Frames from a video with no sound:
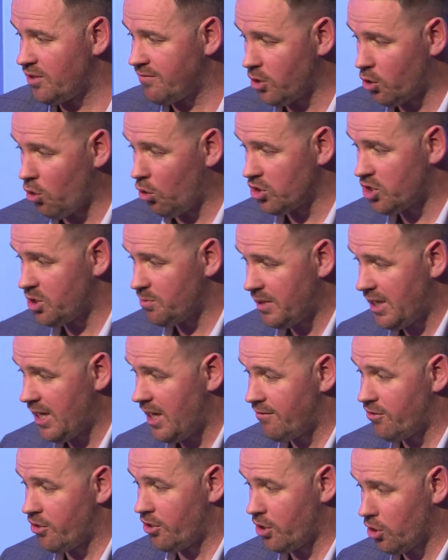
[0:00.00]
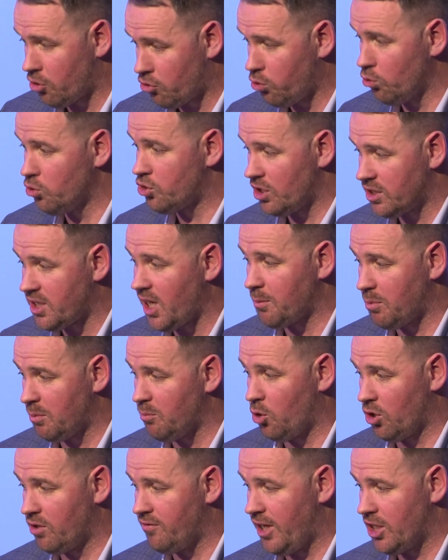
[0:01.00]
of the coach's behaviour are a crucial type of
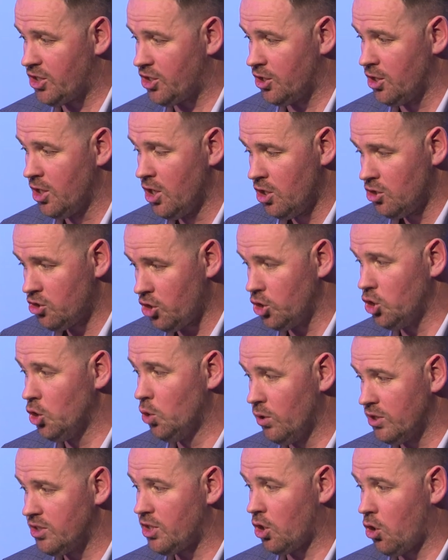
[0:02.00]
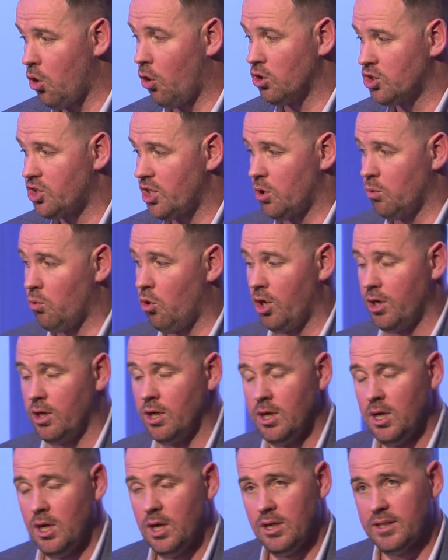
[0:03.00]
motivation. So you as the coach are the
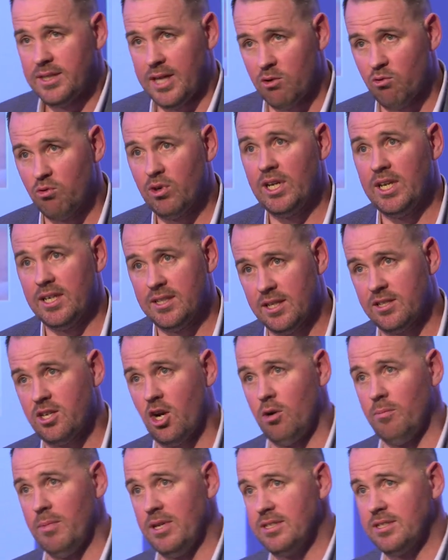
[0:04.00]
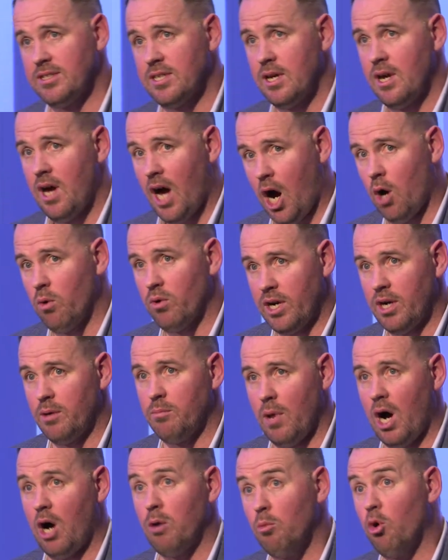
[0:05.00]
one that really determines how
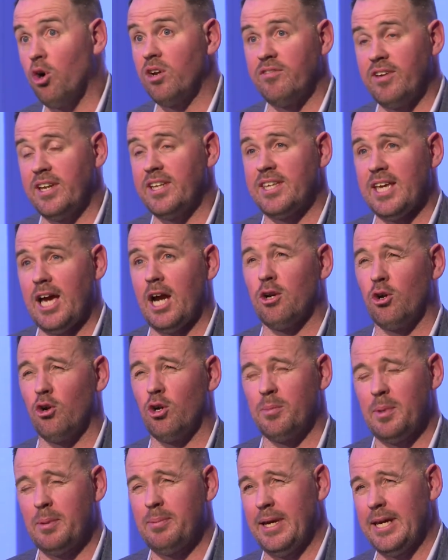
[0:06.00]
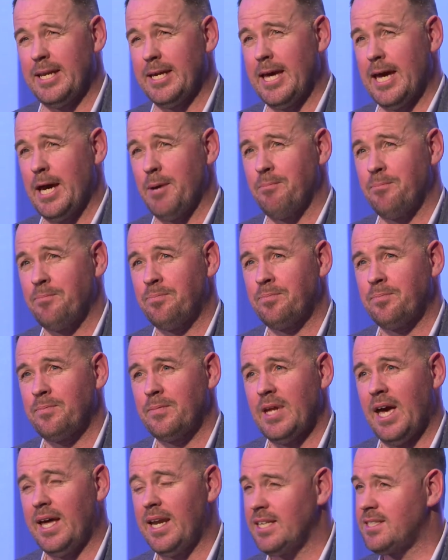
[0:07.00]
motivated they are going to be playing the game.
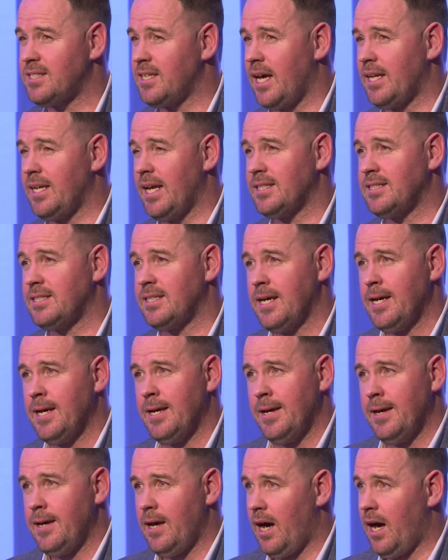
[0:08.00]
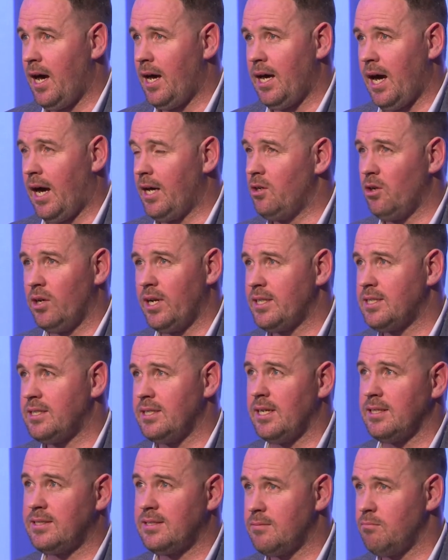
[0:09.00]
And that's I know
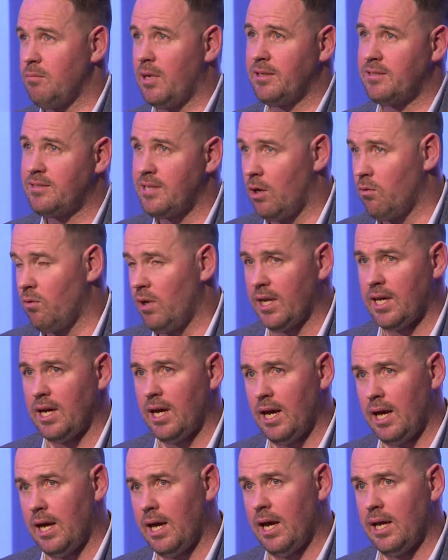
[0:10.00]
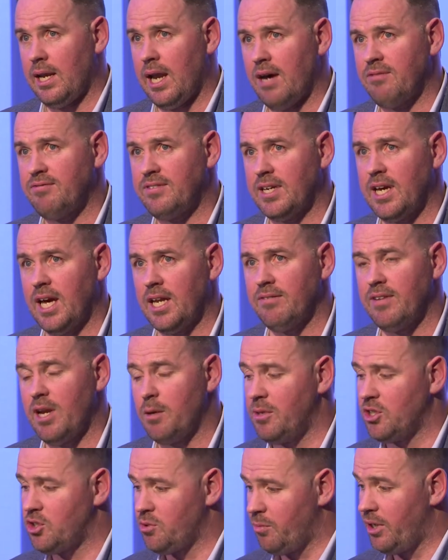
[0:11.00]
that might sound like a lofty kind of an
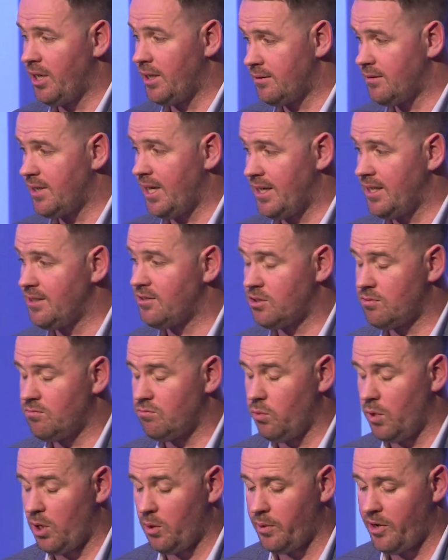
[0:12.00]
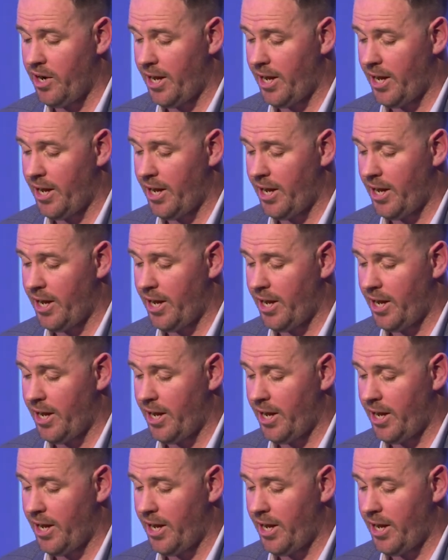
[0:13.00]
ambition, but that is where we're